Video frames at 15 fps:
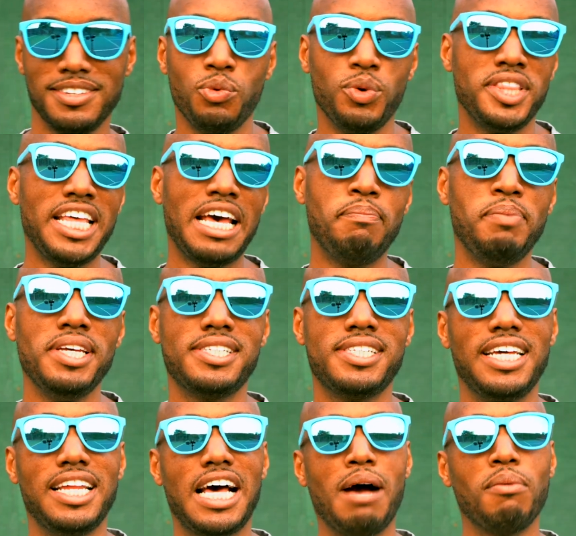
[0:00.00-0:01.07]
With that being
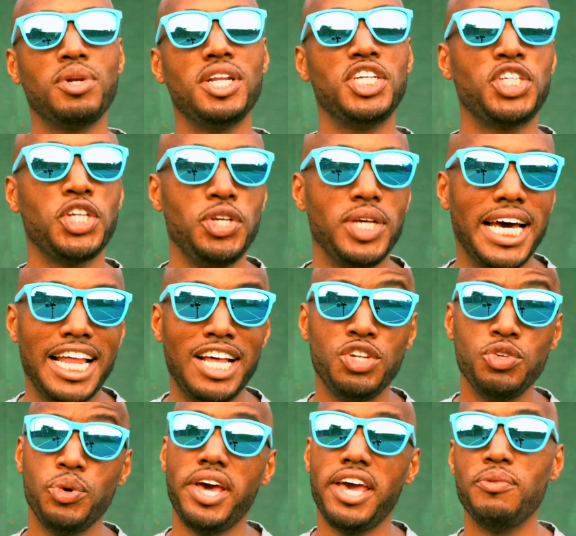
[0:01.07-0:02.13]
said, I'm going to show you how to
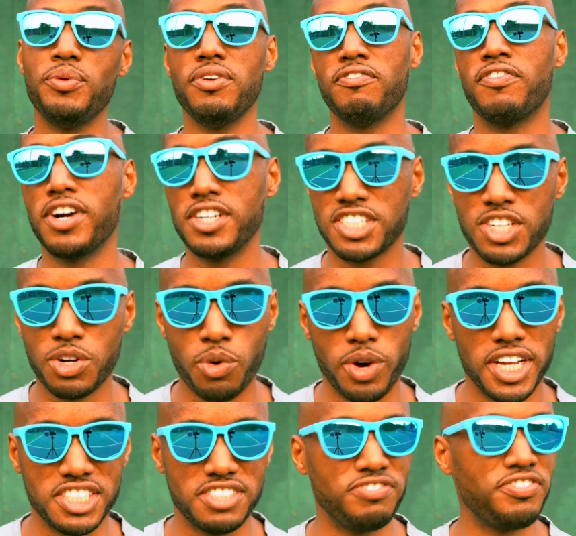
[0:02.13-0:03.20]
do a reverse
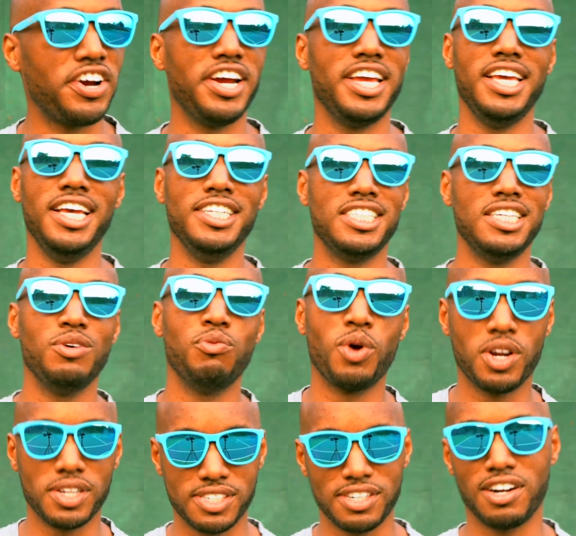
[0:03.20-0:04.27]
crunch. Very easy. We're
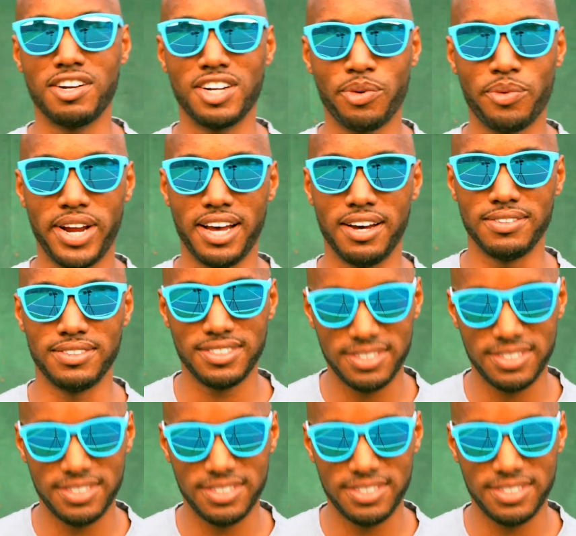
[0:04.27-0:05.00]
going to start on the ground.